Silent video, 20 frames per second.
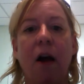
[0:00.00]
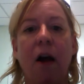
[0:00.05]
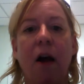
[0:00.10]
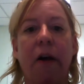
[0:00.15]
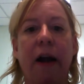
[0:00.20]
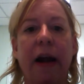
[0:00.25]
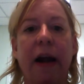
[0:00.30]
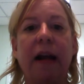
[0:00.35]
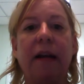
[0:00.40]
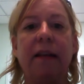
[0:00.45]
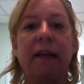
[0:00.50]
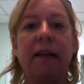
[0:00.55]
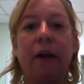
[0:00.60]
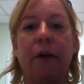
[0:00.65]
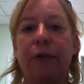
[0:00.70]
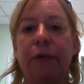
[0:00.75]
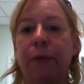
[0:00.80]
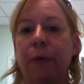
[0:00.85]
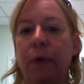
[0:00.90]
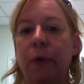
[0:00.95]
or an
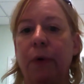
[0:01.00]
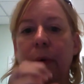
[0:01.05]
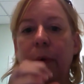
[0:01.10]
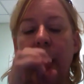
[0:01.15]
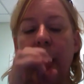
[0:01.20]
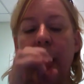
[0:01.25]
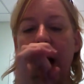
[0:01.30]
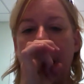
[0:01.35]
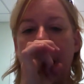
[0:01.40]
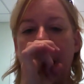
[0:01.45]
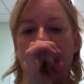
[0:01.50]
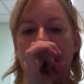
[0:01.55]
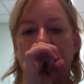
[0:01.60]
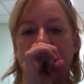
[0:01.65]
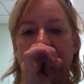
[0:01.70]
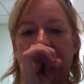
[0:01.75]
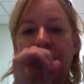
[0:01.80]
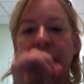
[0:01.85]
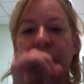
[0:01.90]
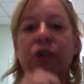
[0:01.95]
exhale through
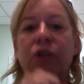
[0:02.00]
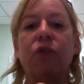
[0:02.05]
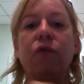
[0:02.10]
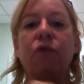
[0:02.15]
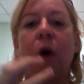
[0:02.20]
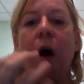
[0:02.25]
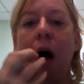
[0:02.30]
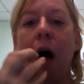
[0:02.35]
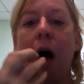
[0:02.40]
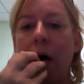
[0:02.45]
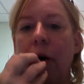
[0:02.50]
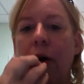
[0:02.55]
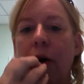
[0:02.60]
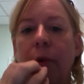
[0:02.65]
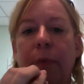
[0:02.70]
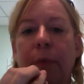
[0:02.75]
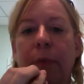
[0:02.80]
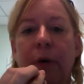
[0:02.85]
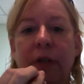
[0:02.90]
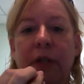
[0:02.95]
like a straw
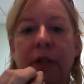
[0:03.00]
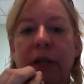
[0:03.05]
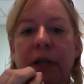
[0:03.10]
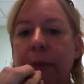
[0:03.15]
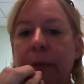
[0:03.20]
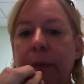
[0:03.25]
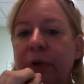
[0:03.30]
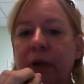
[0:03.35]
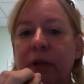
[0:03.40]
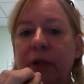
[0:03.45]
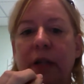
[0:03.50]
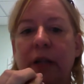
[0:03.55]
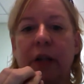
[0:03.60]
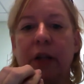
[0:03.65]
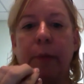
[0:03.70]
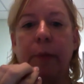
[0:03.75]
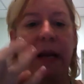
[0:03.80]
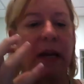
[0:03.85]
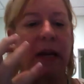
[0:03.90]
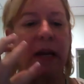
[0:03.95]
or pursed lips, just a
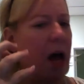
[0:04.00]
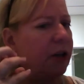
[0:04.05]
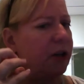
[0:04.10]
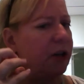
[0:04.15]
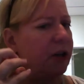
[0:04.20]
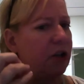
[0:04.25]
little bit. Not a